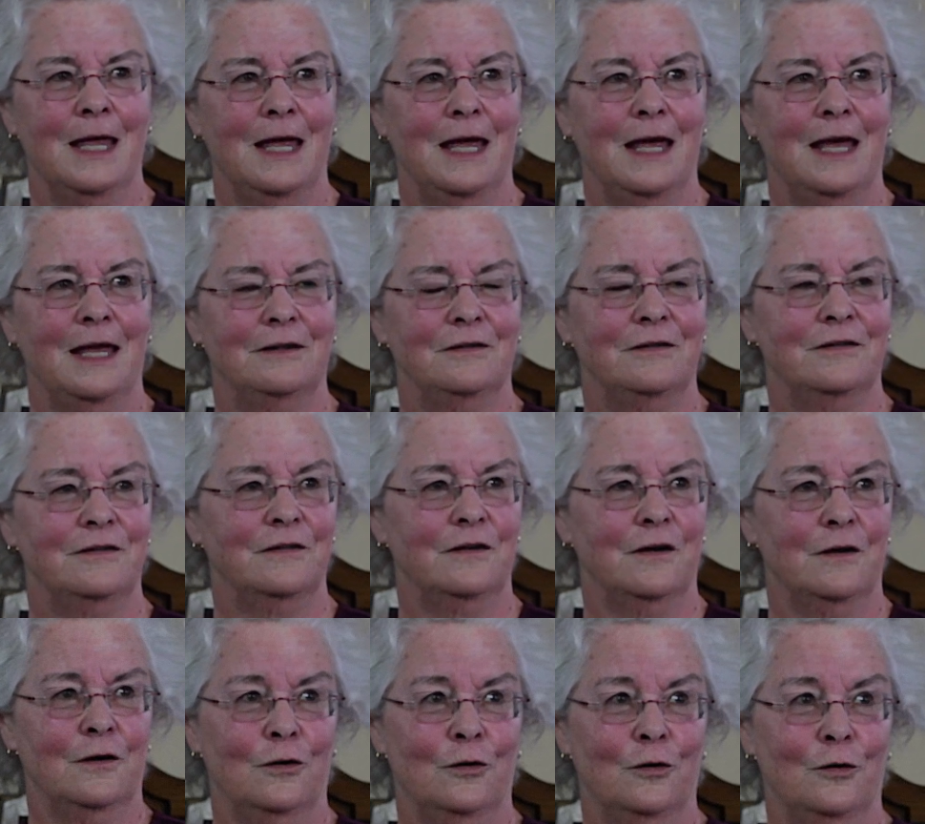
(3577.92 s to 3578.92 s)
And
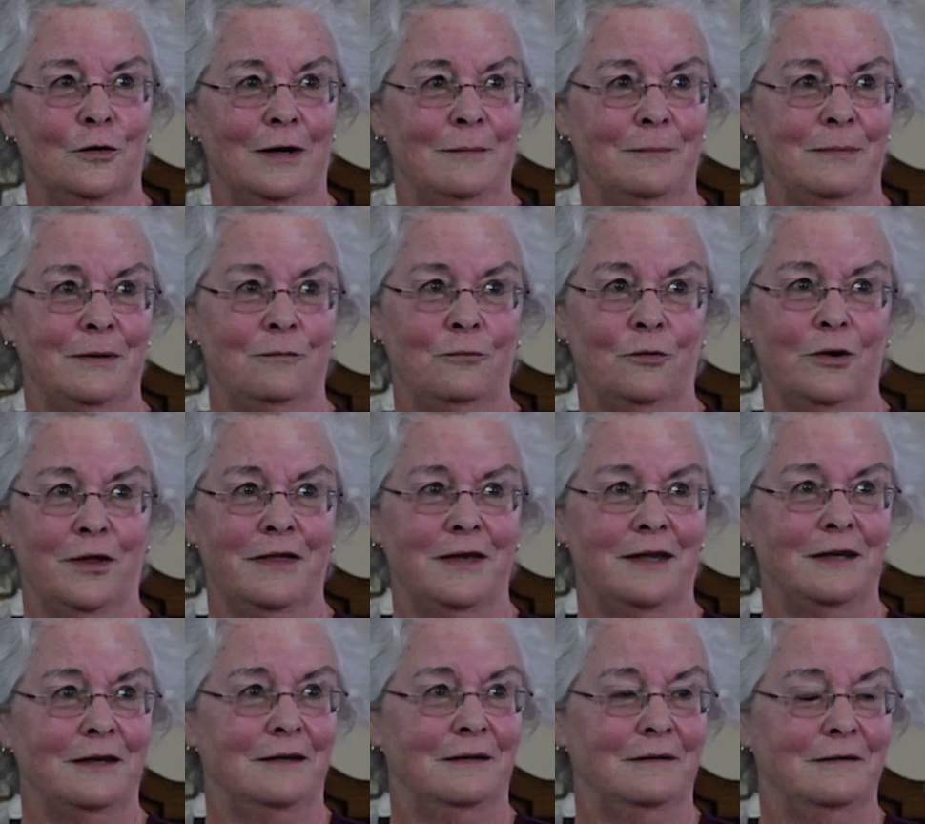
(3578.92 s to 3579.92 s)
so I've been with
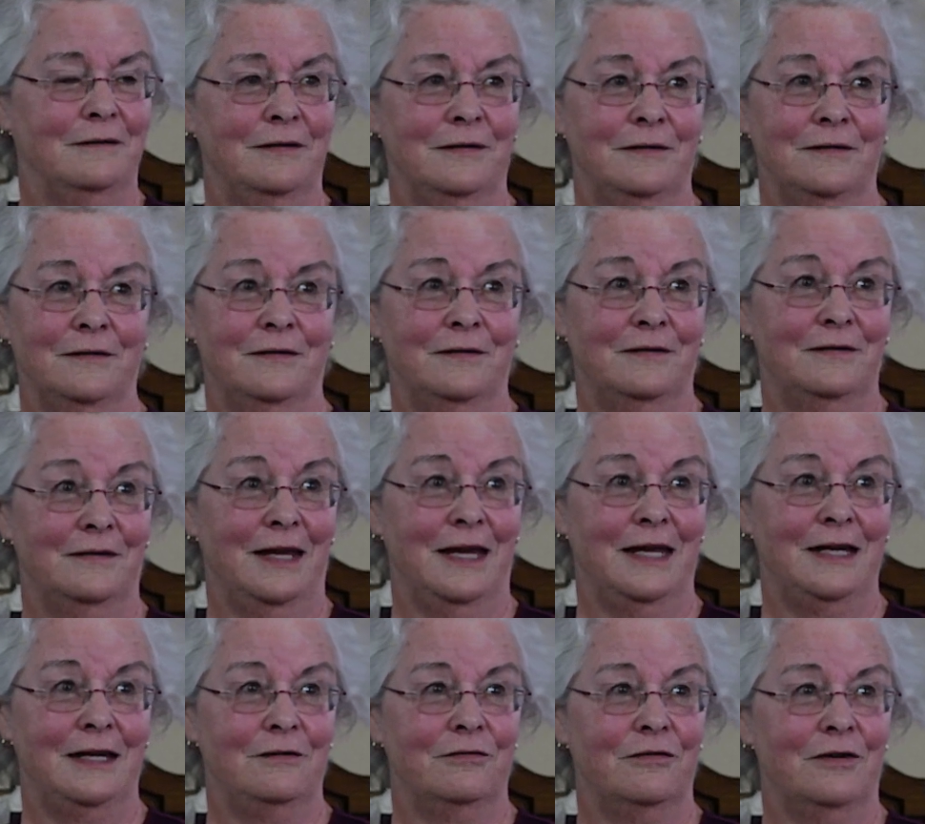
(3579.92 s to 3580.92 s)
it since
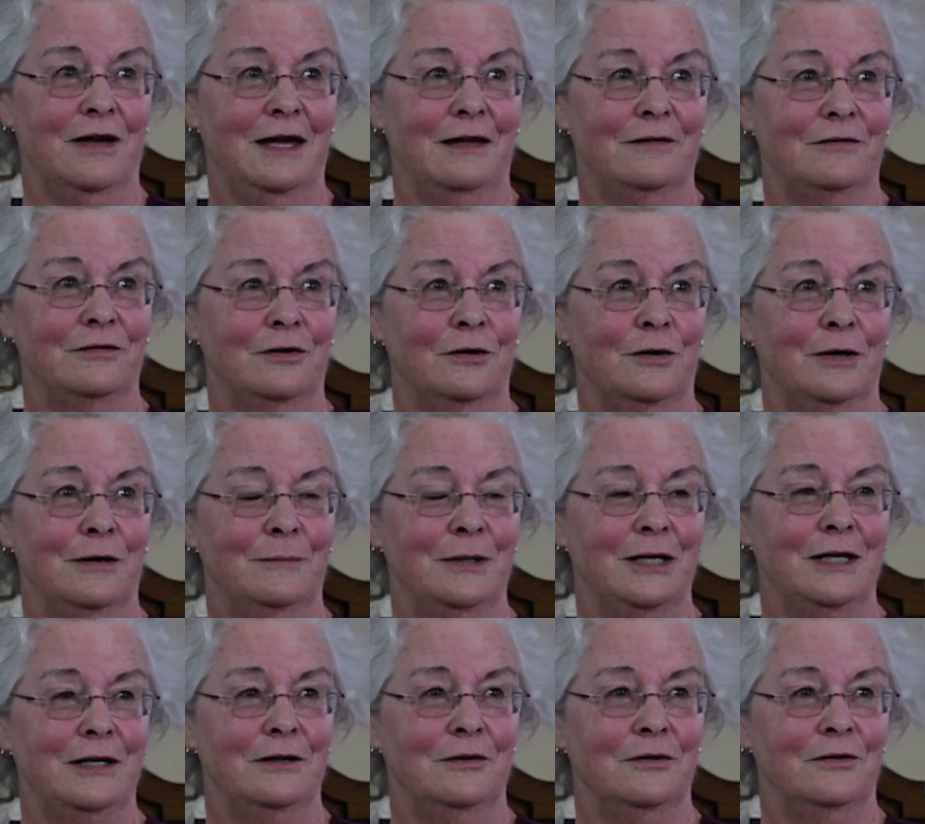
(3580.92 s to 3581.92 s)
'85. So how
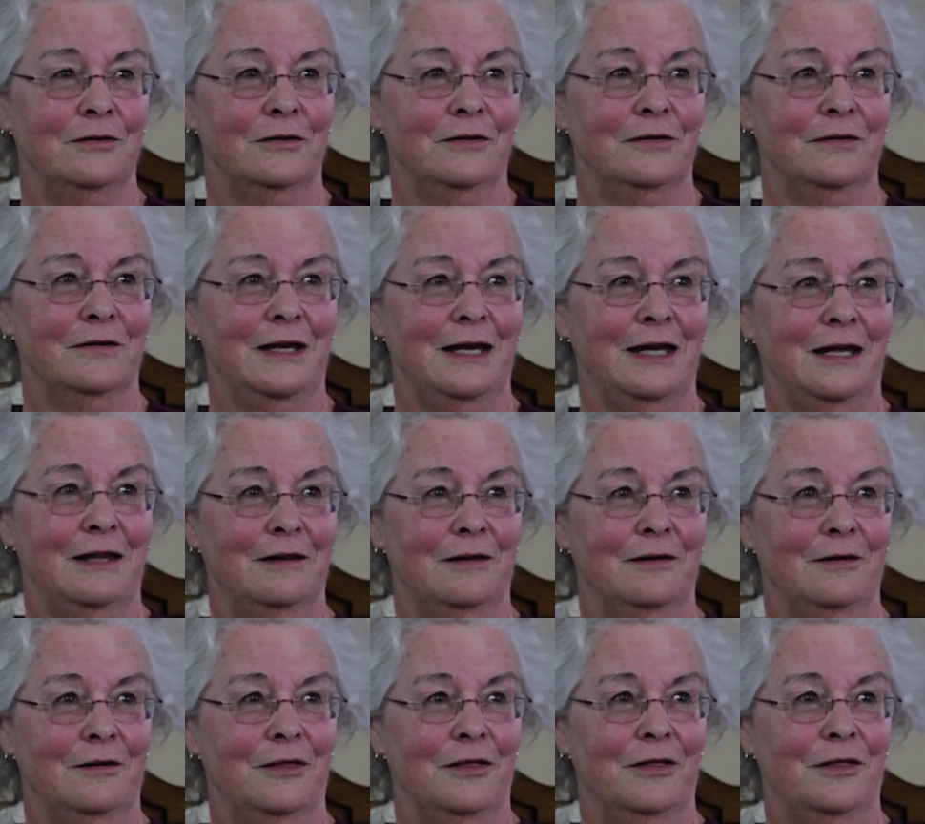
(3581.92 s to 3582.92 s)
many years is that?
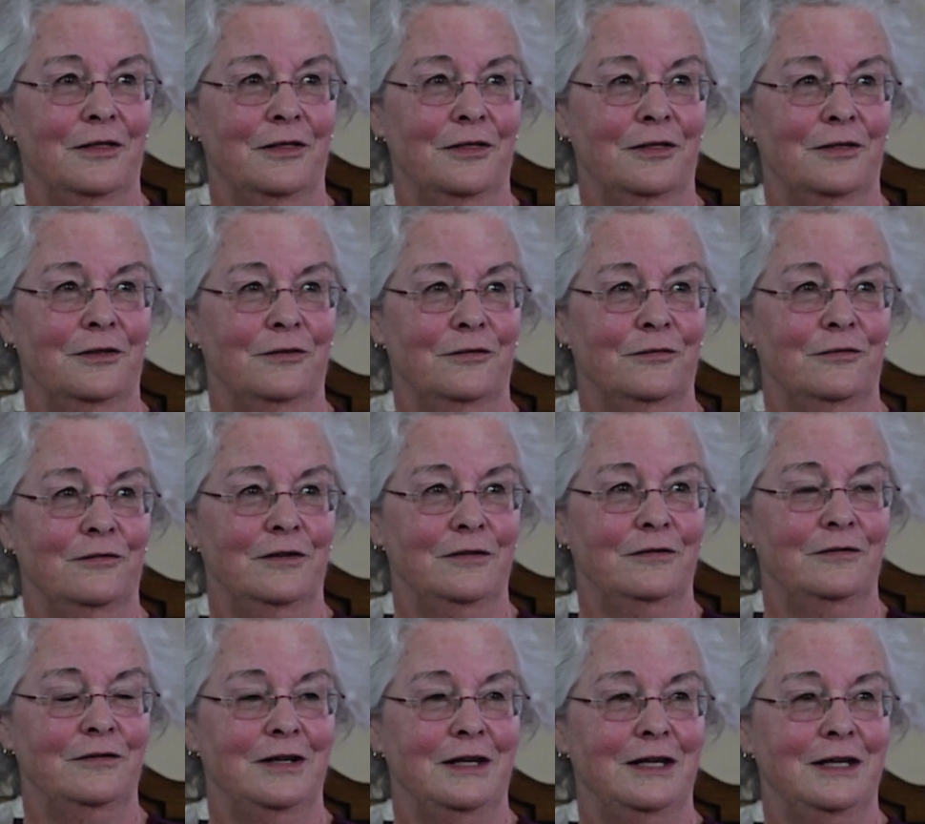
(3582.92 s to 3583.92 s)

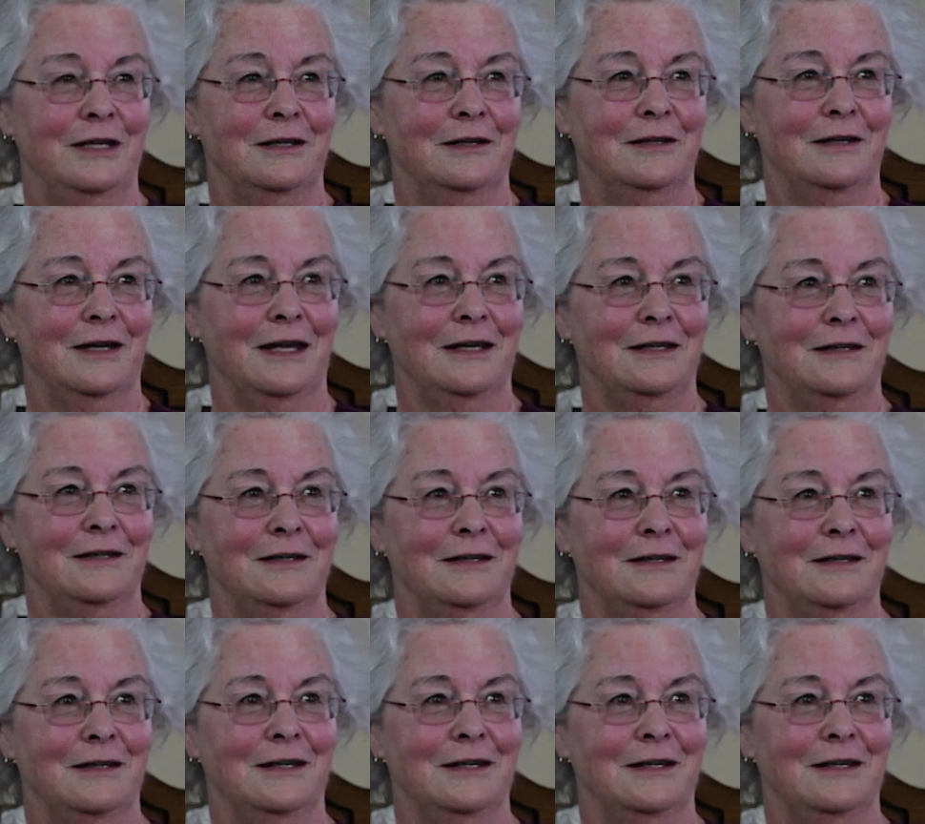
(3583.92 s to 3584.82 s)
15 and 19.